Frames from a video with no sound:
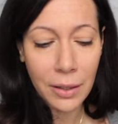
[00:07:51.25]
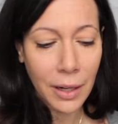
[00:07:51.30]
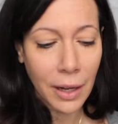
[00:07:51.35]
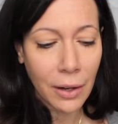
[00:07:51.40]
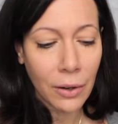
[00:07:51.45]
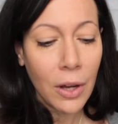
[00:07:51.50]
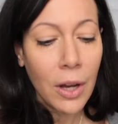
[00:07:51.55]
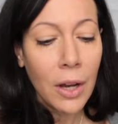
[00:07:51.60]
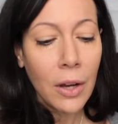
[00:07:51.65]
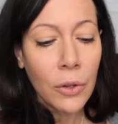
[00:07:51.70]

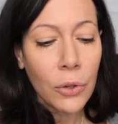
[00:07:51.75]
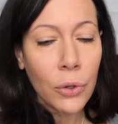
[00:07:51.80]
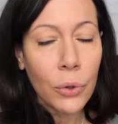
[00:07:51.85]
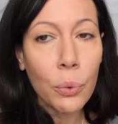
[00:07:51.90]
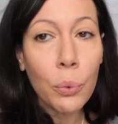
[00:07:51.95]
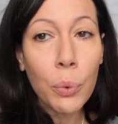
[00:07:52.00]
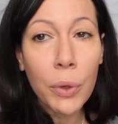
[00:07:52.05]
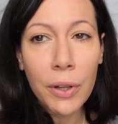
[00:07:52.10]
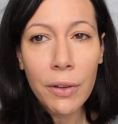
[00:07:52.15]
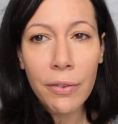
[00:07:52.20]
Now,
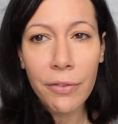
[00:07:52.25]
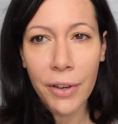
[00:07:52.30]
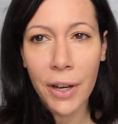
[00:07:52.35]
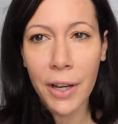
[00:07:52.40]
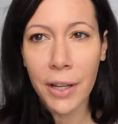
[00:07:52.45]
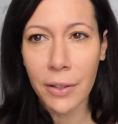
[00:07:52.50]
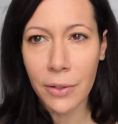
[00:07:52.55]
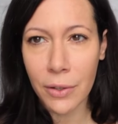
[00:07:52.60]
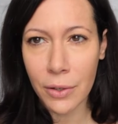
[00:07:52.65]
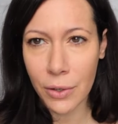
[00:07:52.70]
you will
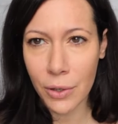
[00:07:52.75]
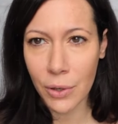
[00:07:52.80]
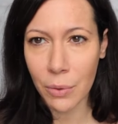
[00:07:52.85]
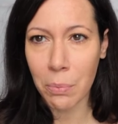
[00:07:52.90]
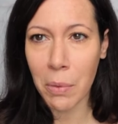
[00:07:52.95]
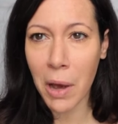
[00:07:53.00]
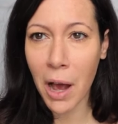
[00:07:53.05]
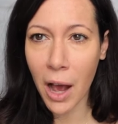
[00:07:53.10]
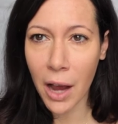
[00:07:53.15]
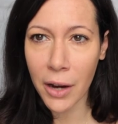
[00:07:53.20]
find
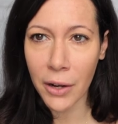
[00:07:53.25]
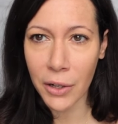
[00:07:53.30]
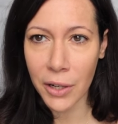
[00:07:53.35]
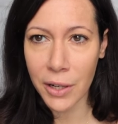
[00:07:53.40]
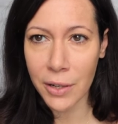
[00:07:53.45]
some higher